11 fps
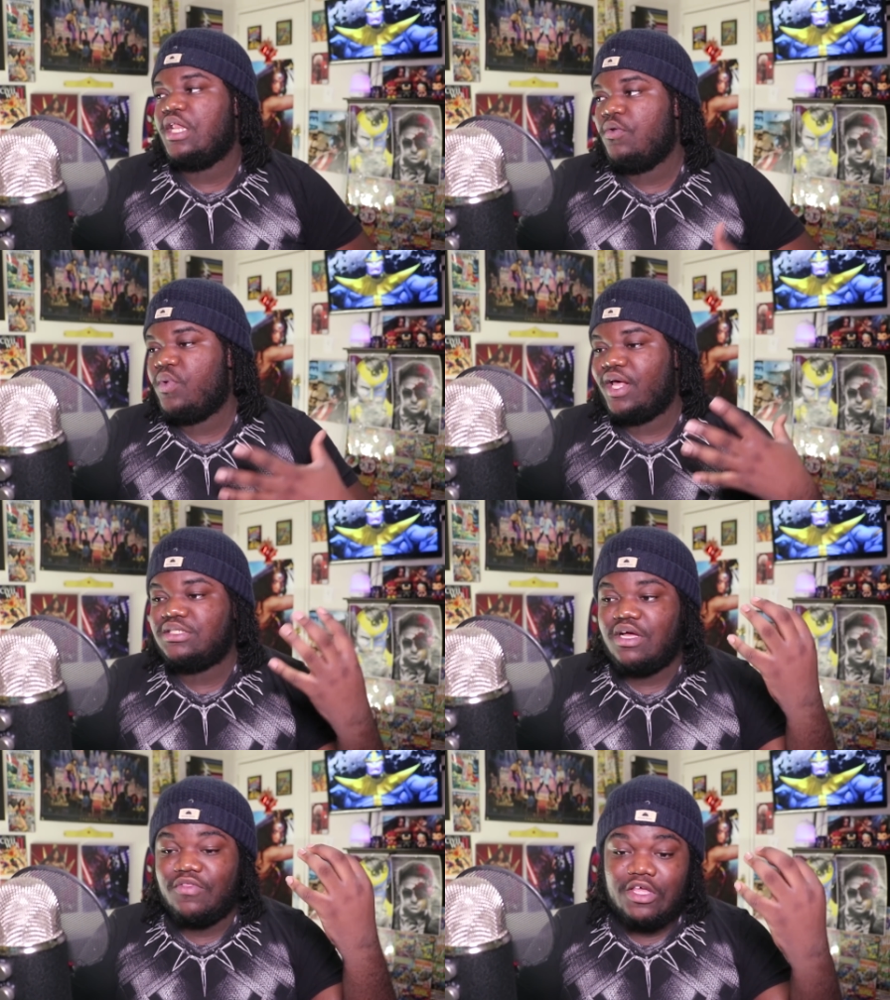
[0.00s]
And then when I
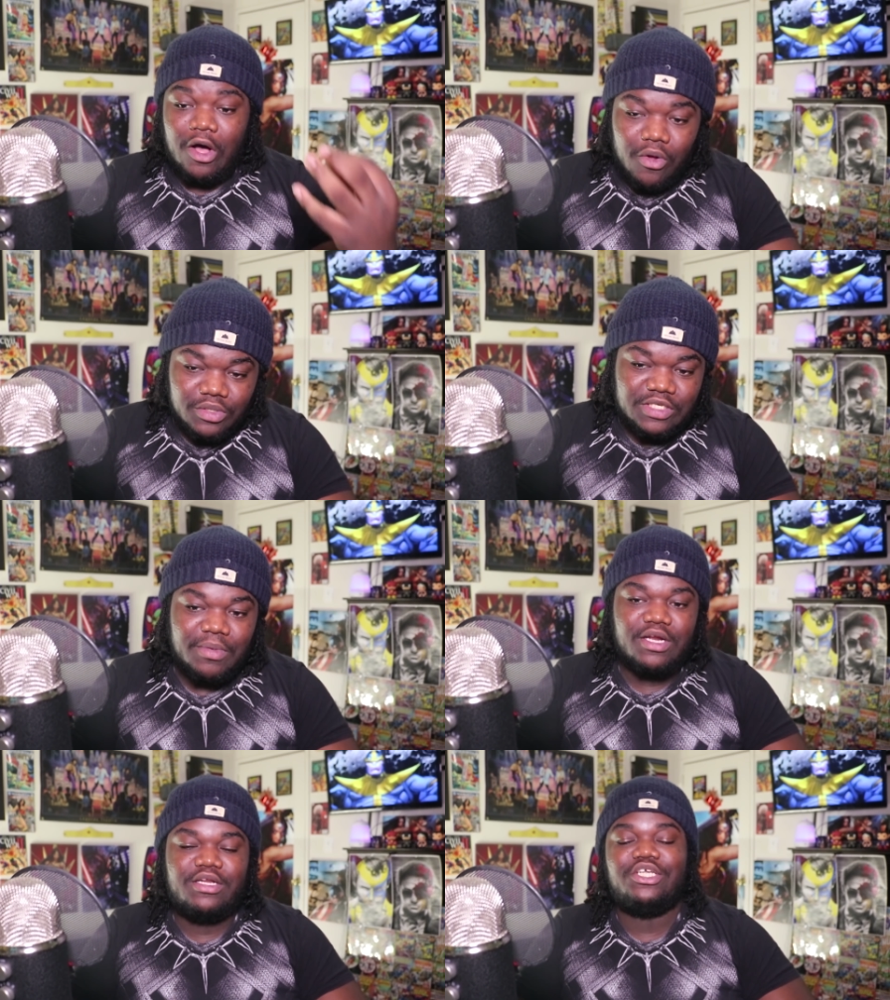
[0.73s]
saw the
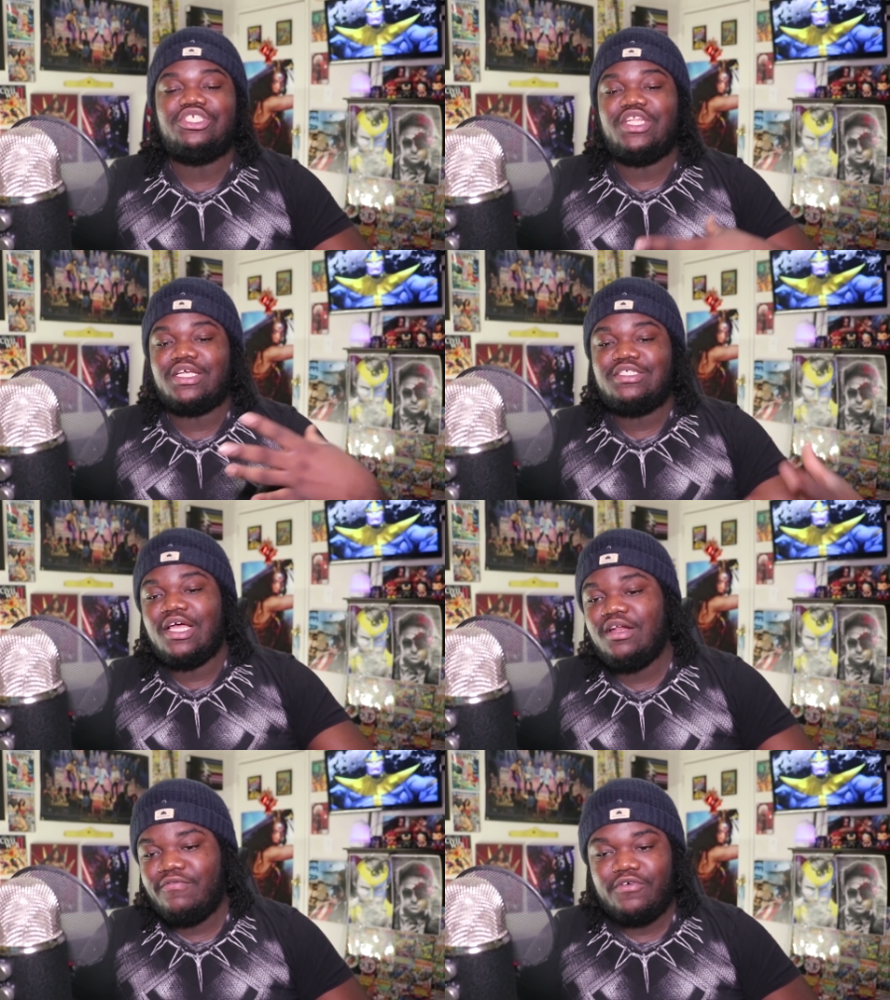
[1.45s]
Ultimate Edition, the
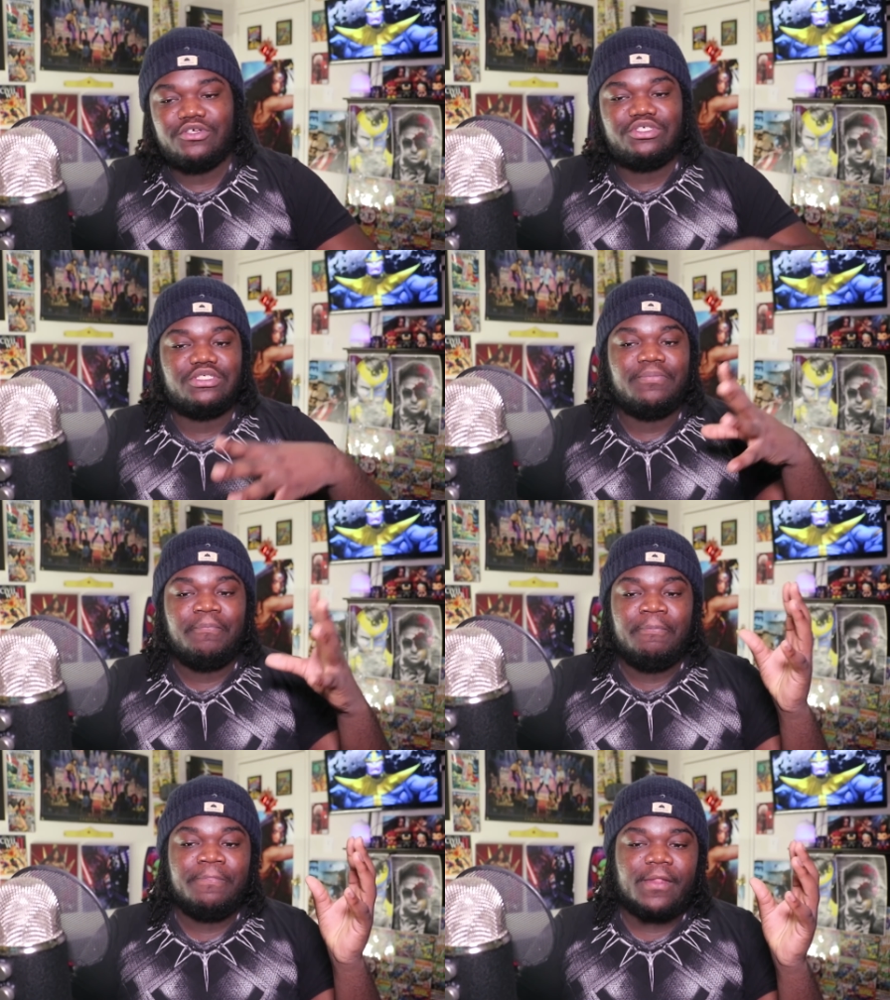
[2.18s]
extended version,
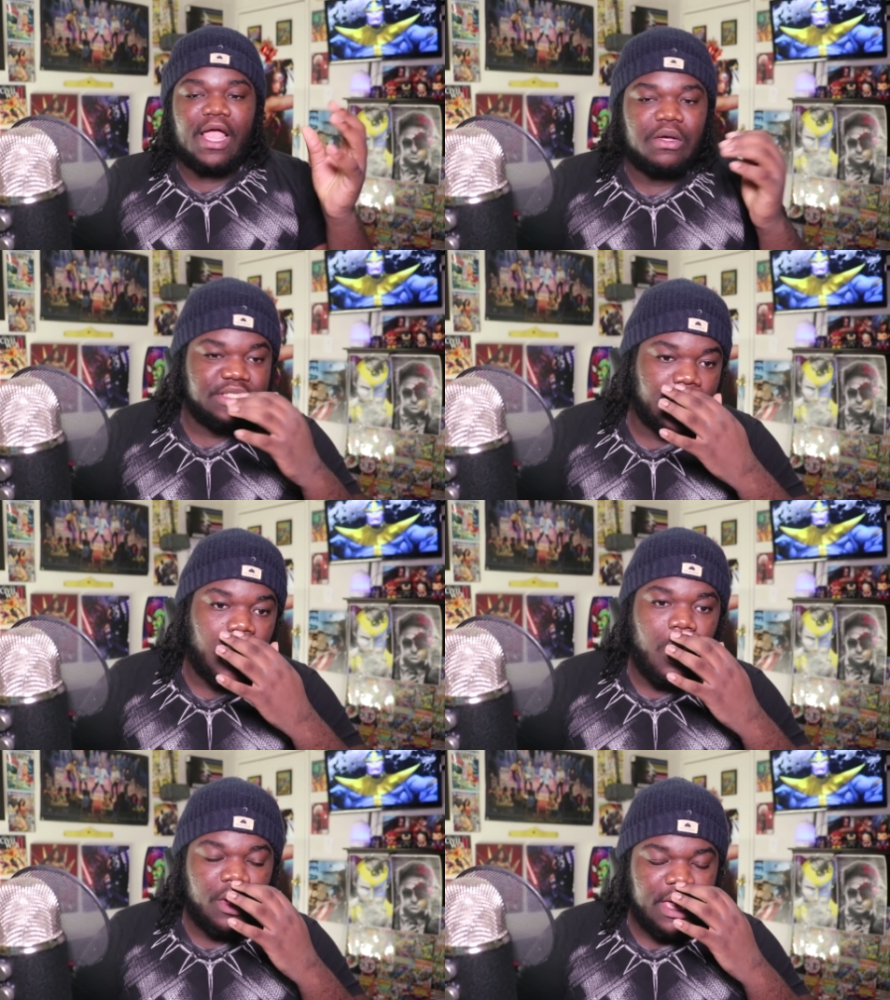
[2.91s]
I was
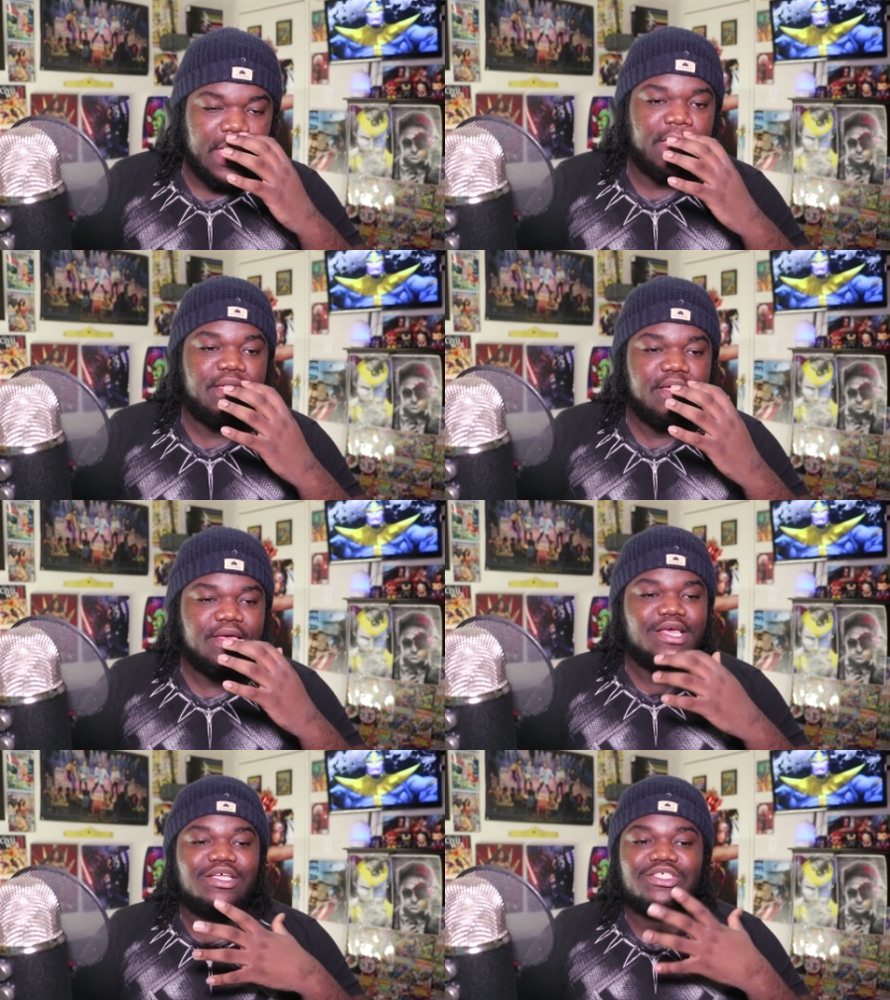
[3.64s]
like, okay,
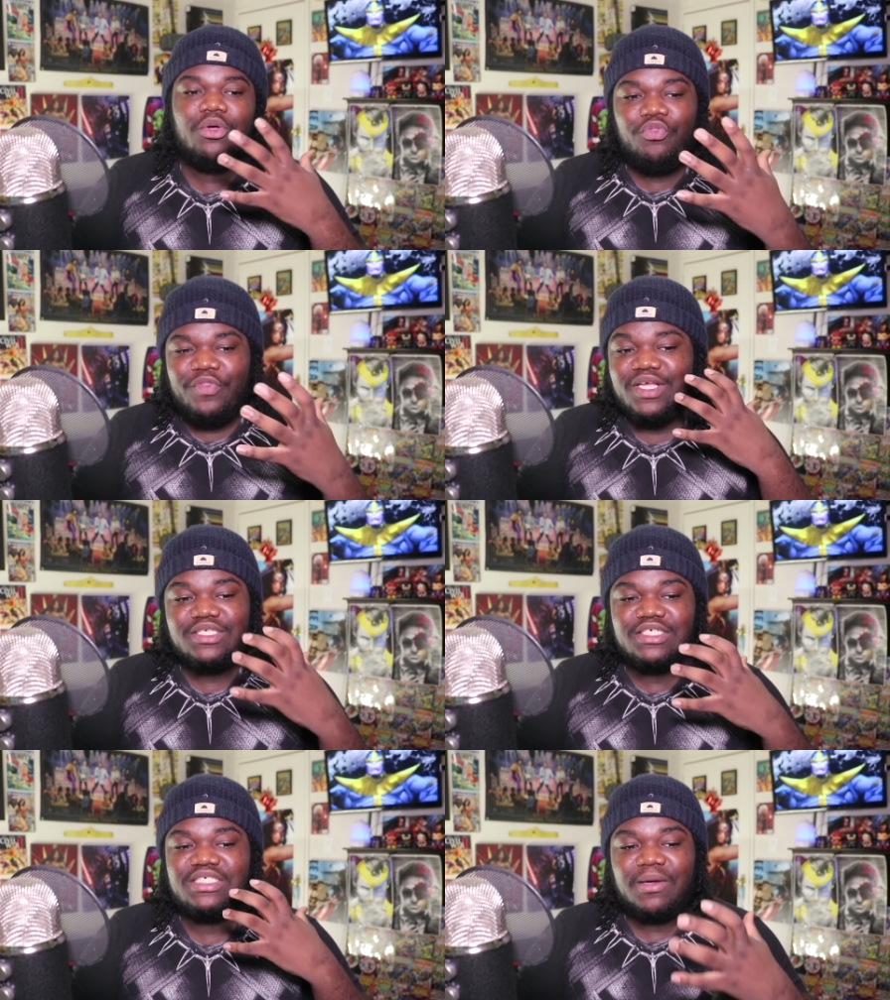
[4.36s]
so
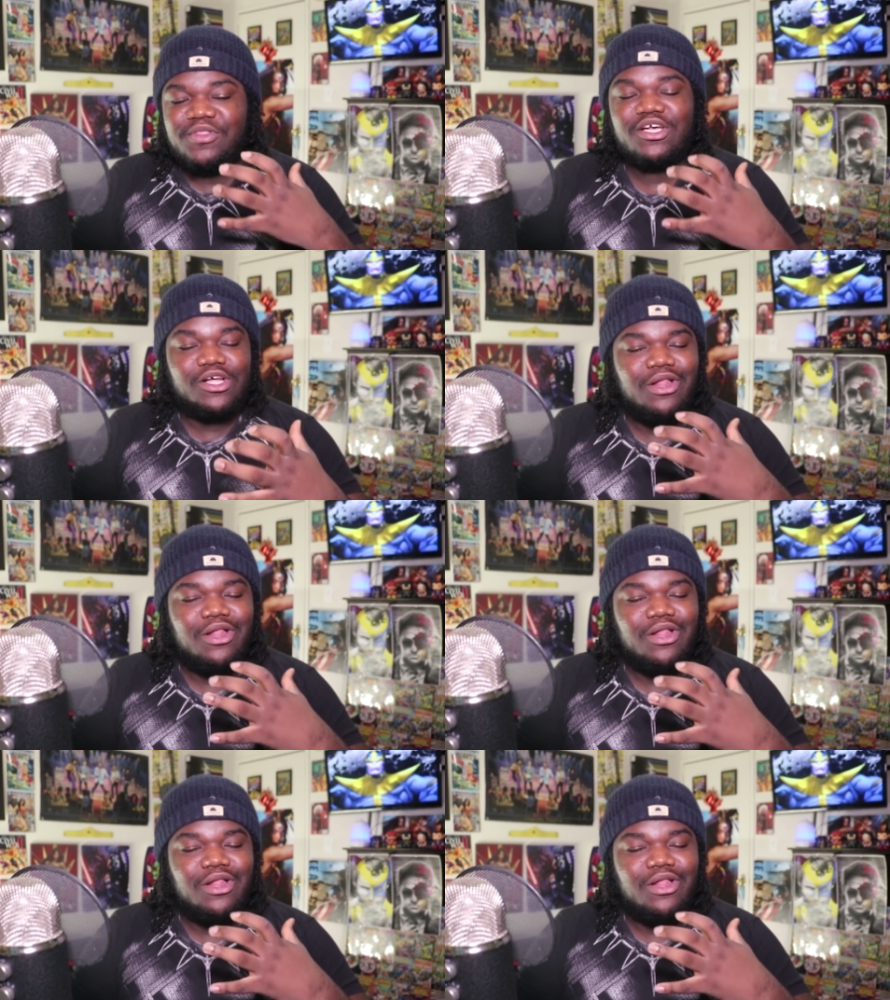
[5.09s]
this is something